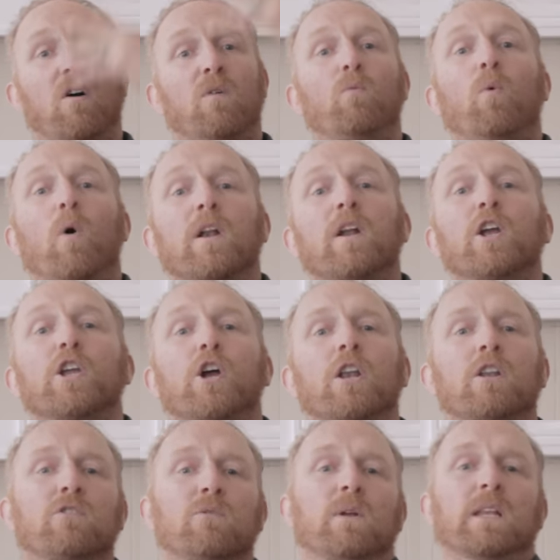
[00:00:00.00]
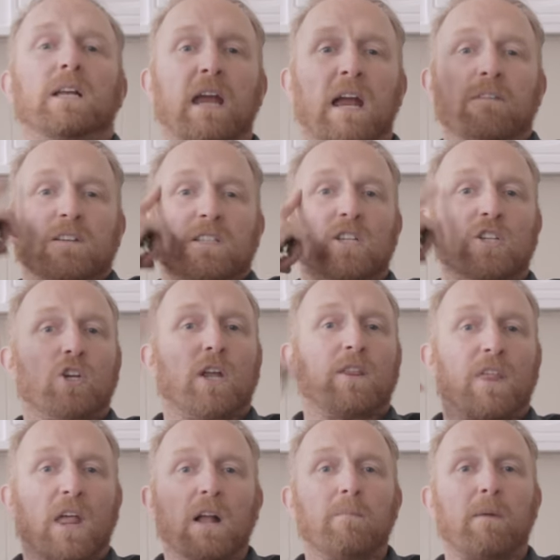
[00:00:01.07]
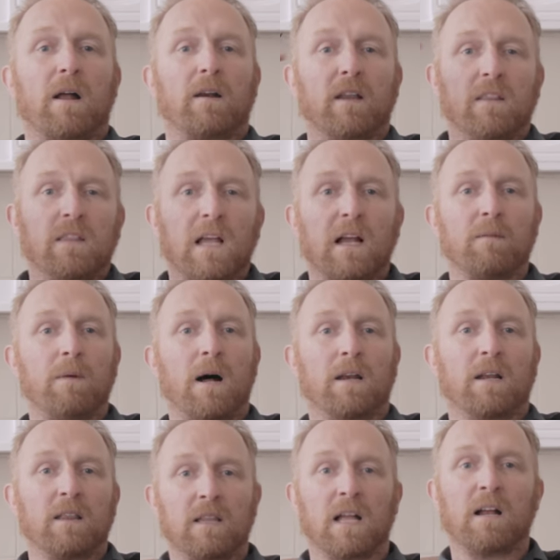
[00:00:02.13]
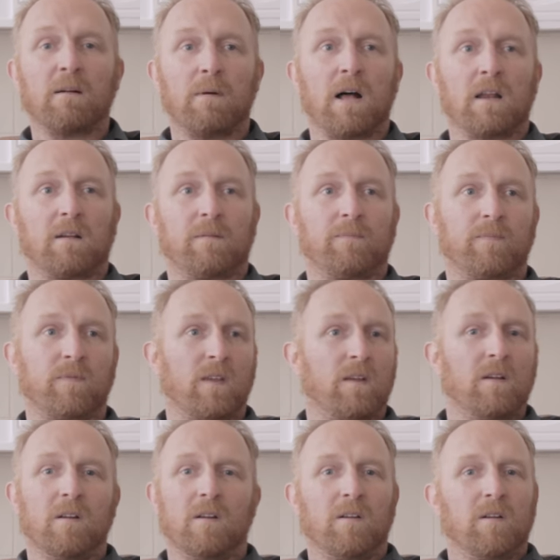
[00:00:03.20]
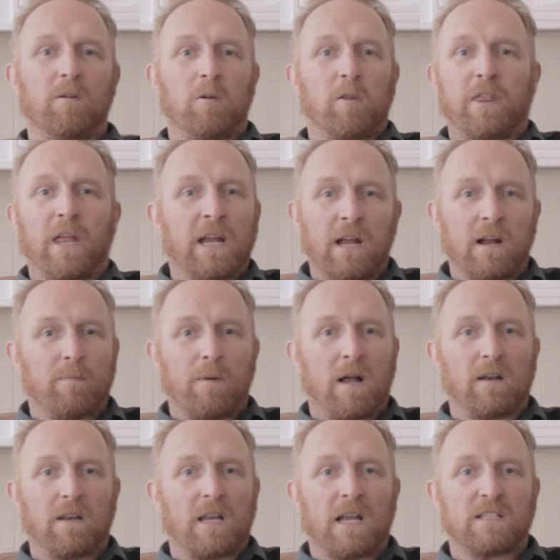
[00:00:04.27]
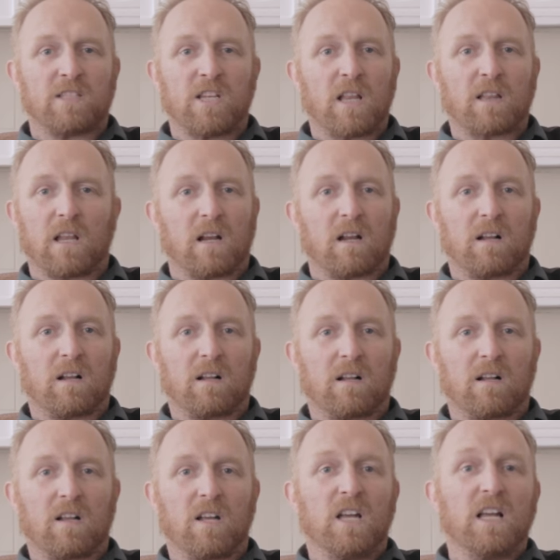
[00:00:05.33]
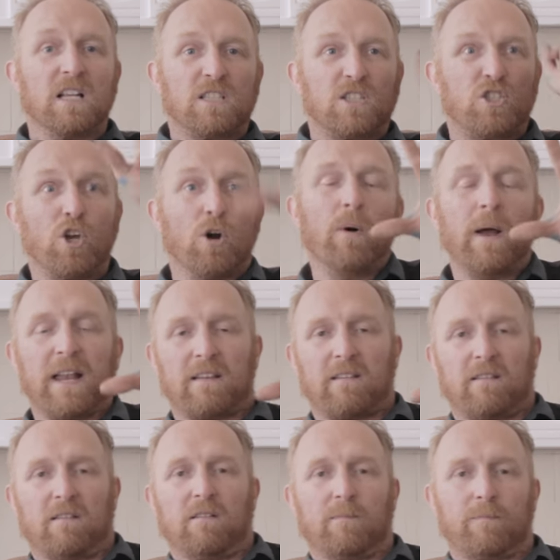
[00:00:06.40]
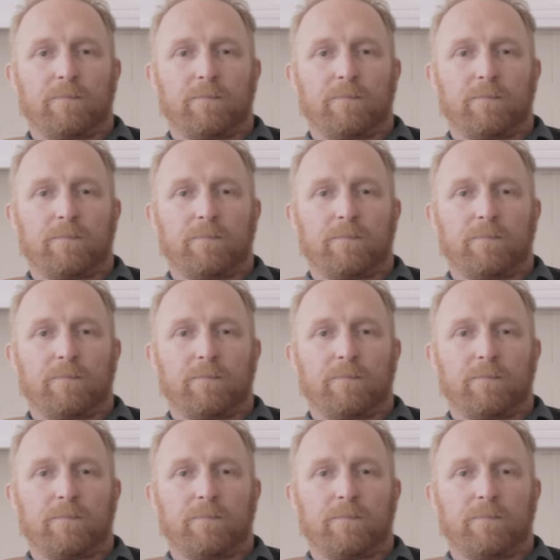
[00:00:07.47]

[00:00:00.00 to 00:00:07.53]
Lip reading: What are you going to do on the canvas? And you could think about it and think about it and think about it. Thinking about it has nothing. It's do it.